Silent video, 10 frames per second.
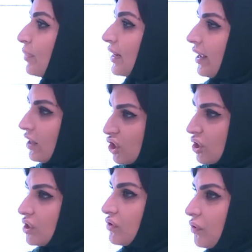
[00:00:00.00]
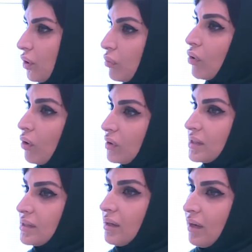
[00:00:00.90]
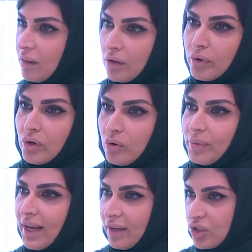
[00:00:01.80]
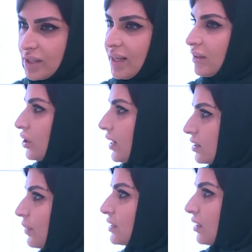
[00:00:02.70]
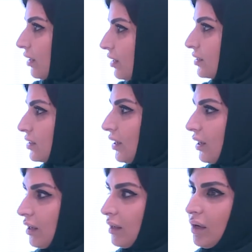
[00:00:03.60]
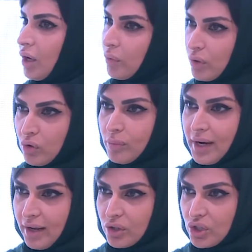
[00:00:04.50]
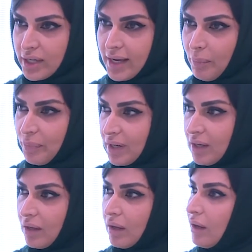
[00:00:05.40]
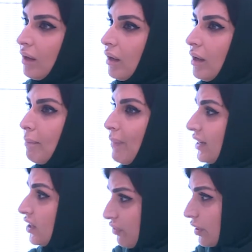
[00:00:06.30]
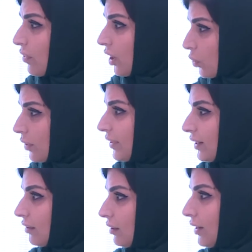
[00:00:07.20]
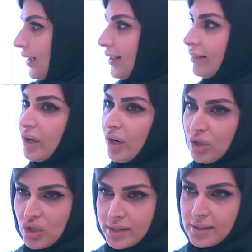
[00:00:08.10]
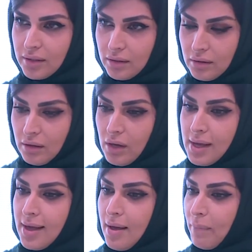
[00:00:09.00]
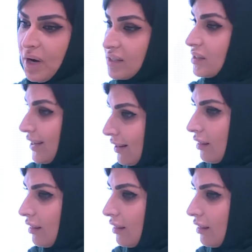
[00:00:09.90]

applications for roles in the renewable energy sector, as Masdar is a renewable energy company, many of them are women and they're interested. Plus,